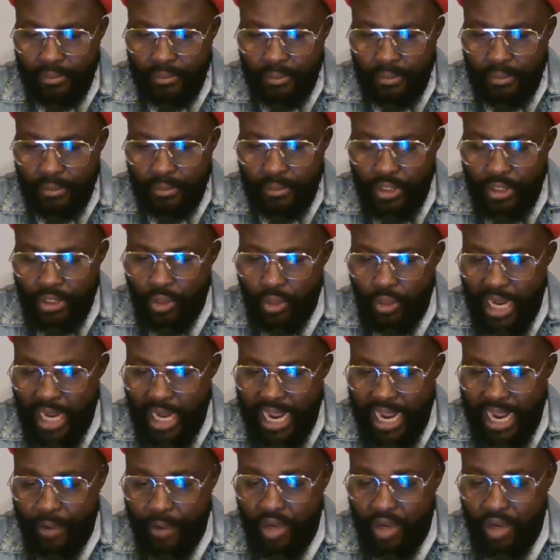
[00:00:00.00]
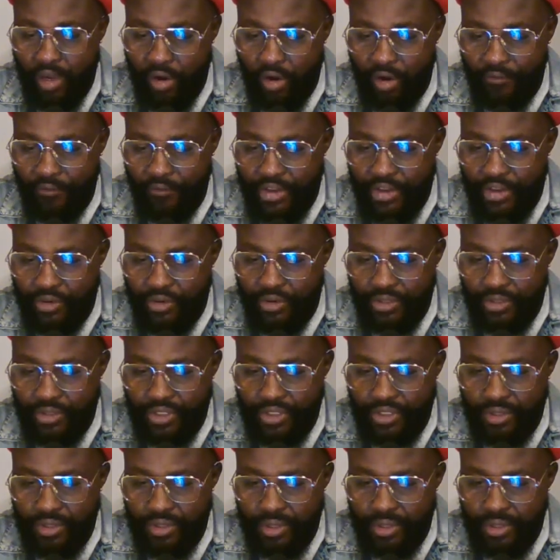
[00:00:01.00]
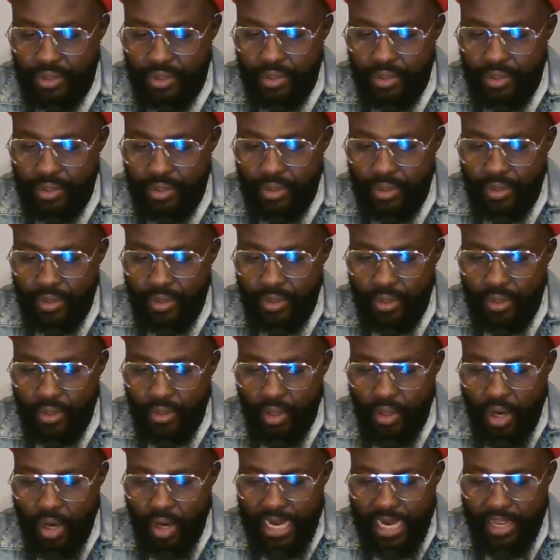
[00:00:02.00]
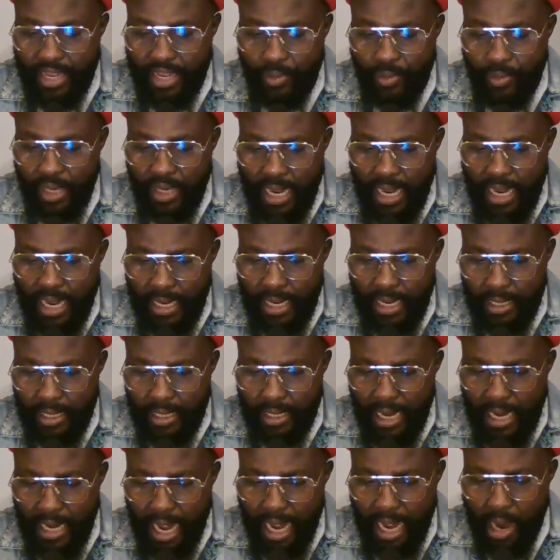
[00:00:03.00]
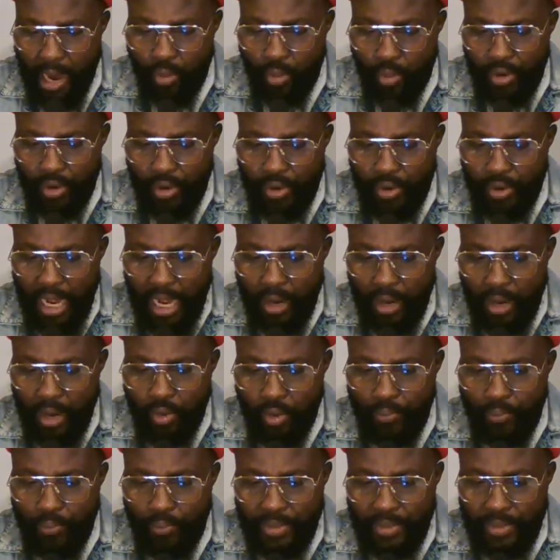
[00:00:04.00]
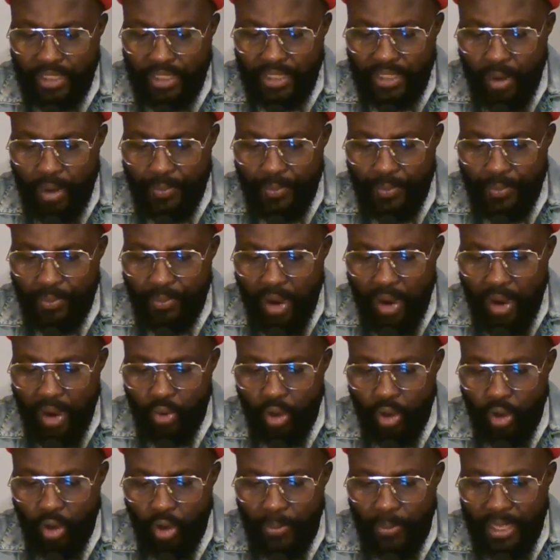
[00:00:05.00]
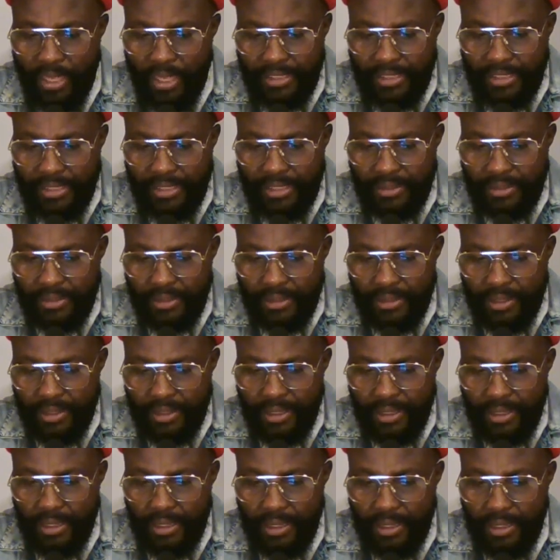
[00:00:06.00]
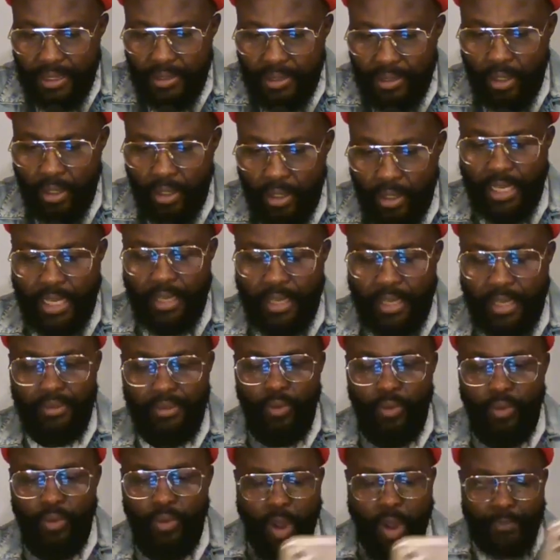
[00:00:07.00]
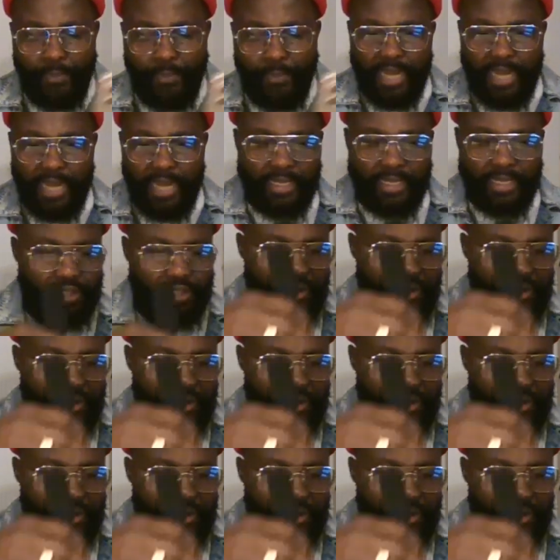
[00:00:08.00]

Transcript: You know, I have a lot of videos. I will promise our people I will not play it. Okay. Pay attention.